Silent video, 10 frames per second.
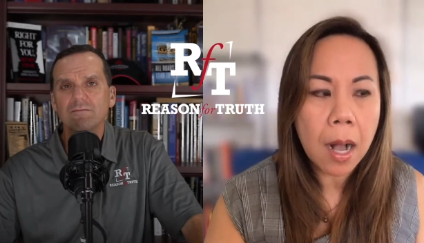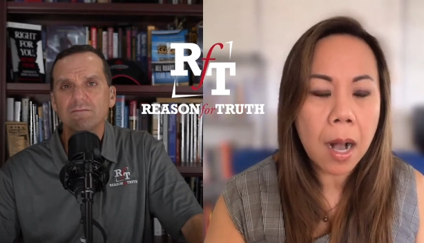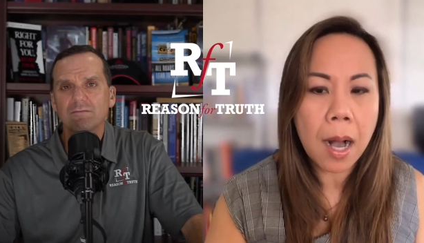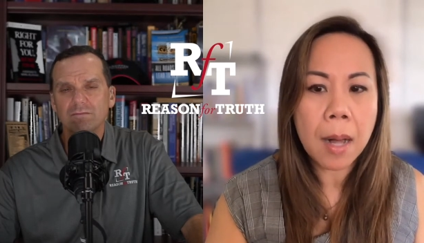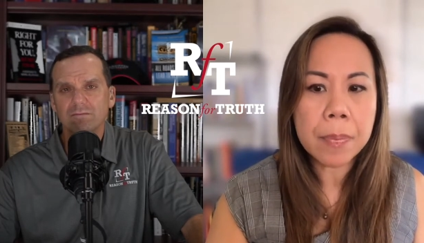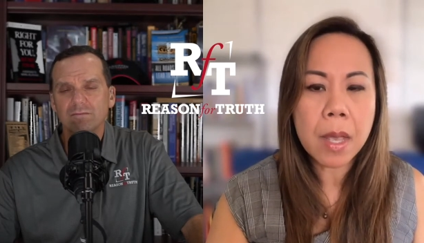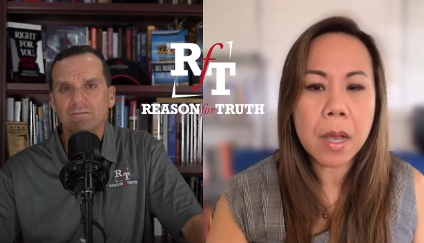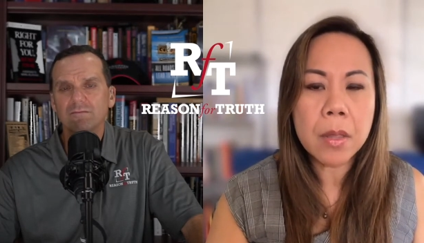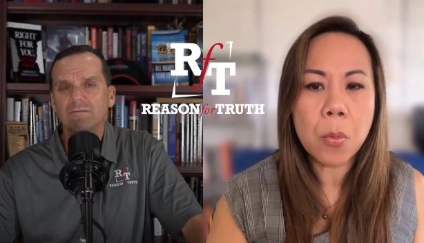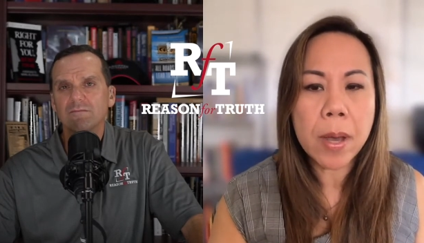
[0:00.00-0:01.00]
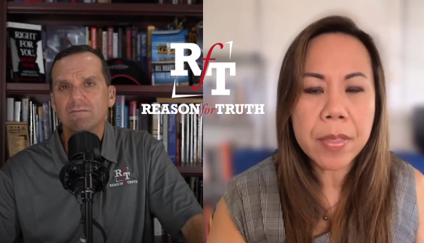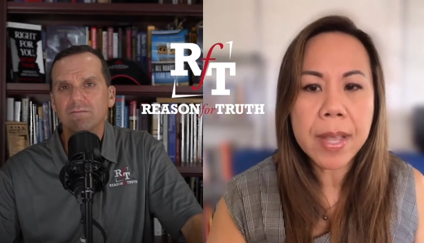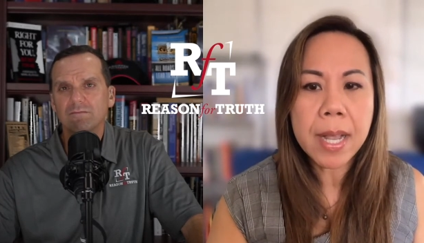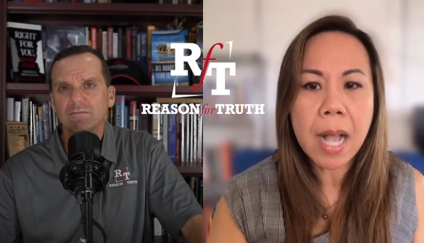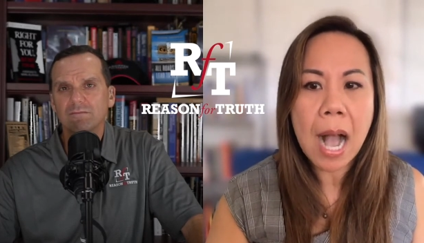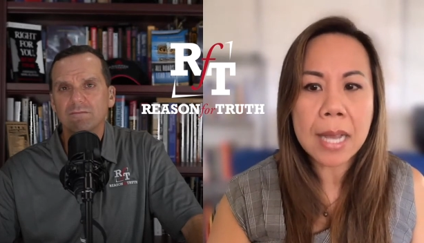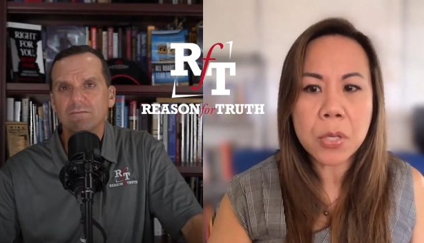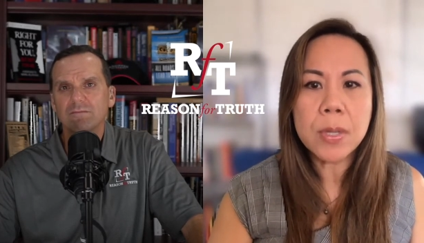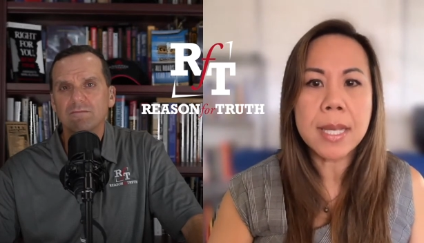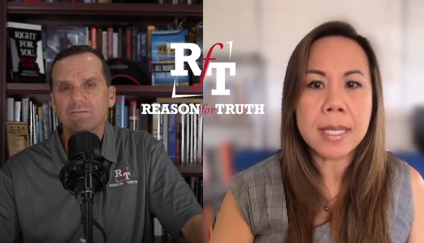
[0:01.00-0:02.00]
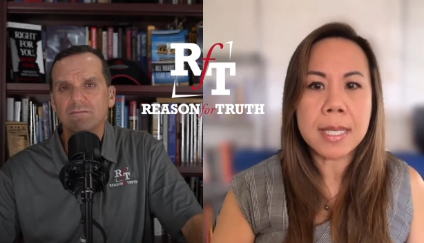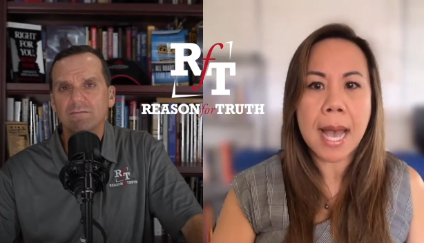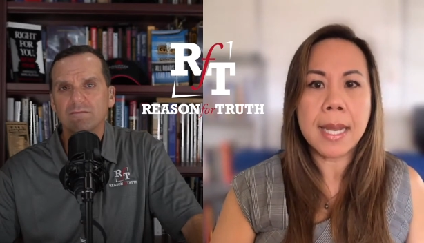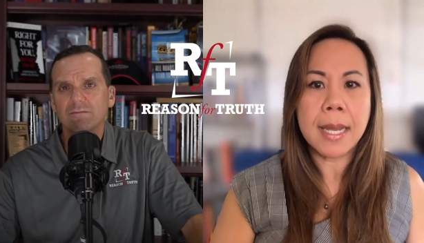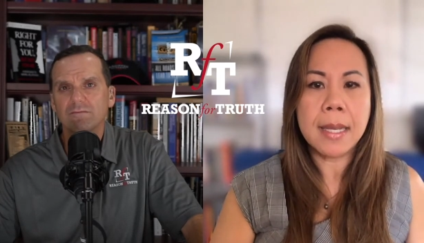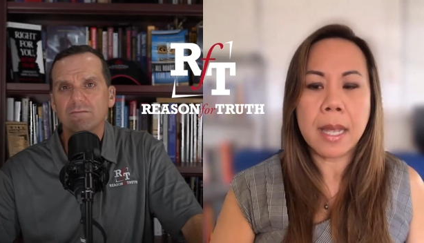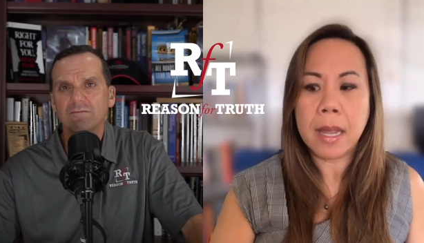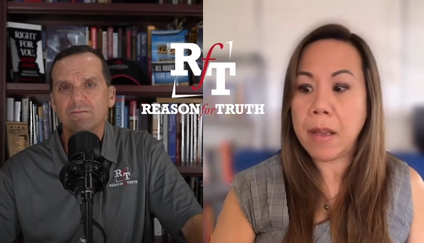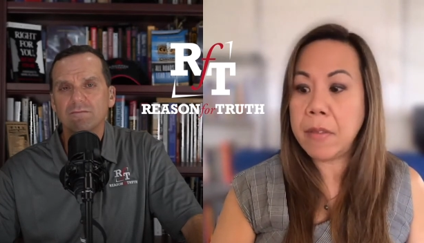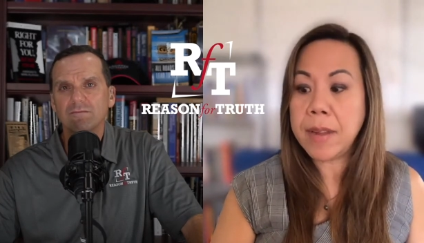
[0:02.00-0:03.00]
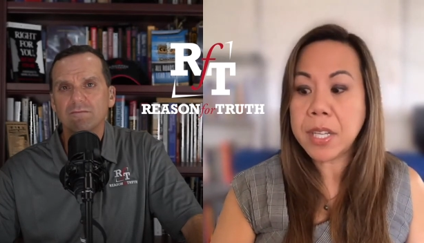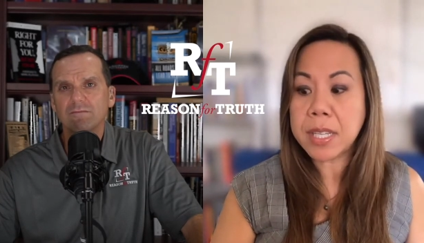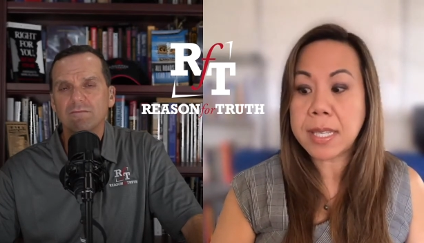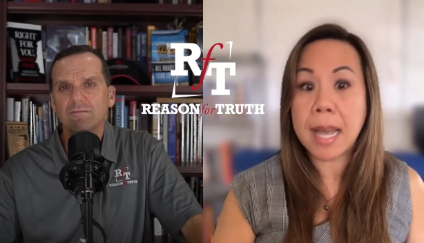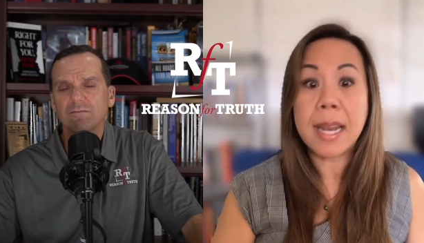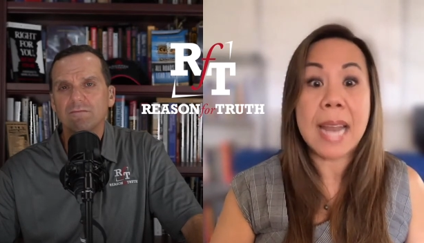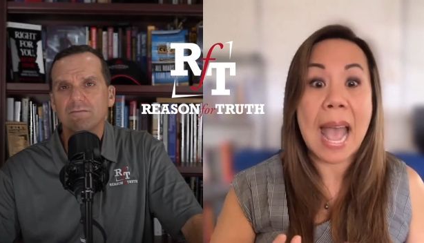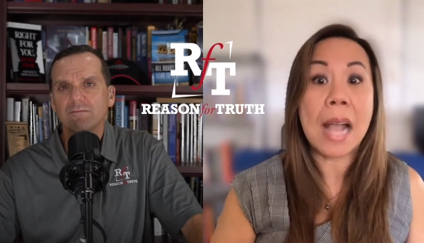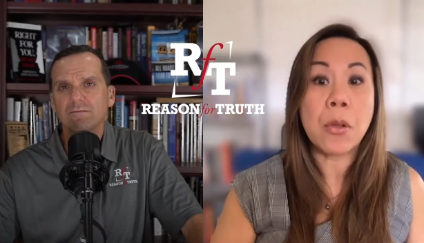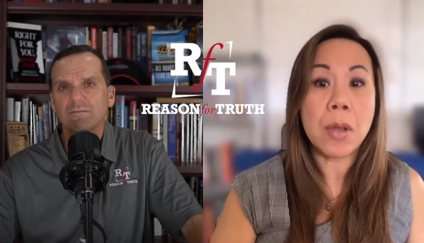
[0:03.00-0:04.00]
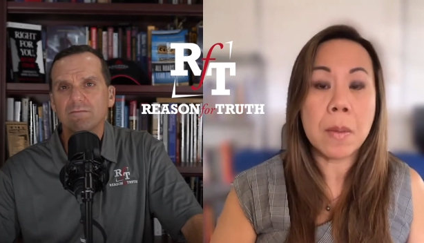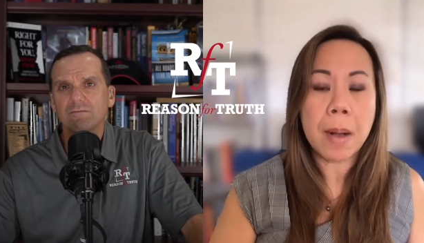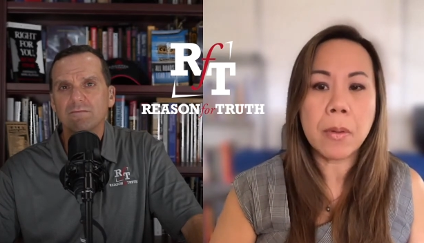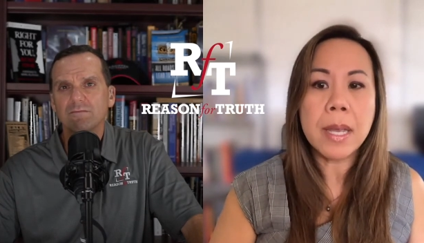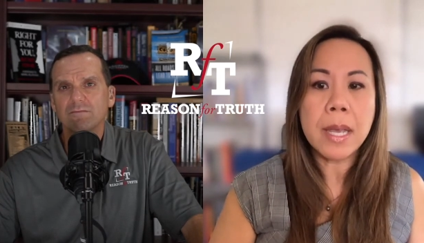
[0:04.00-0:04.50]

Speaker 1: Um, the one thing I do get saddened, if not just saddened, angry about,